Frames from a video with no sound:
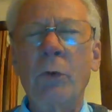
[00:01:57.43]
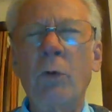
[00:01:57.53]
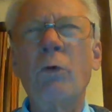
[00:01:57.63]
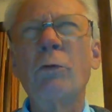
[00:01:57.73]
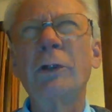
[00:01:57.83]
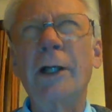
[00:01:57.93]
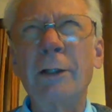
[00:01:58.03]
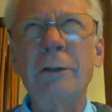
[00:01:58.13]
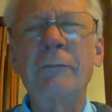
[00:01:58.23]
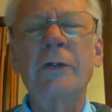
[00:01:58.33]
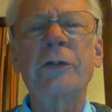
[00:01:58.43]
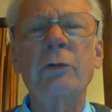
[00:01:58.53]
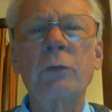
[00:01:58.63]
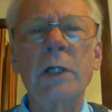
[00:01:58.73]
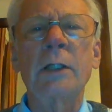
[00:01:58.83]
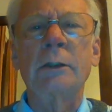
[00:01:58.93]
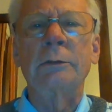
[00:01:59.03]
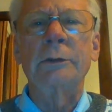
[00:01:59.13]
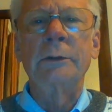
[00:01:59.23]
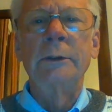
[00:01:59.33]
all over the world,